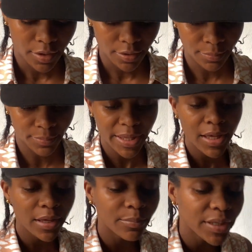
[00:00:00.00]
your
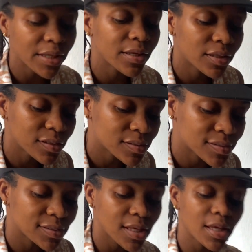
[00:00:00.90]
baby is
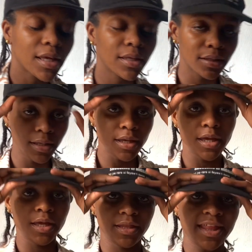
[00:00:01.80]

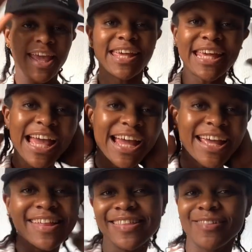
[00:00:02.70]
singing. Hey
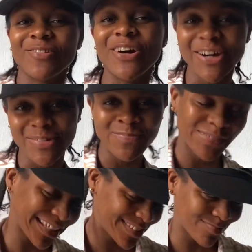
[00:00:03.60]
guys, welcome
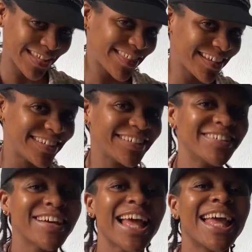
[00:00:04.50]
back to my
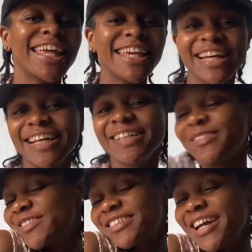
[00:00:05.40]
channel. Yeah,
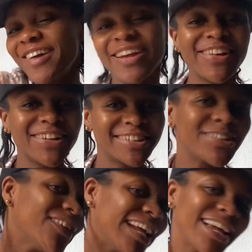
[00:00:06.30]
how are you
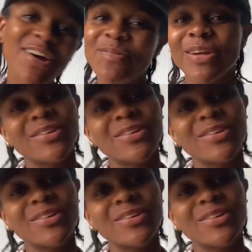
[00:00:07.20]
doing? Hope you're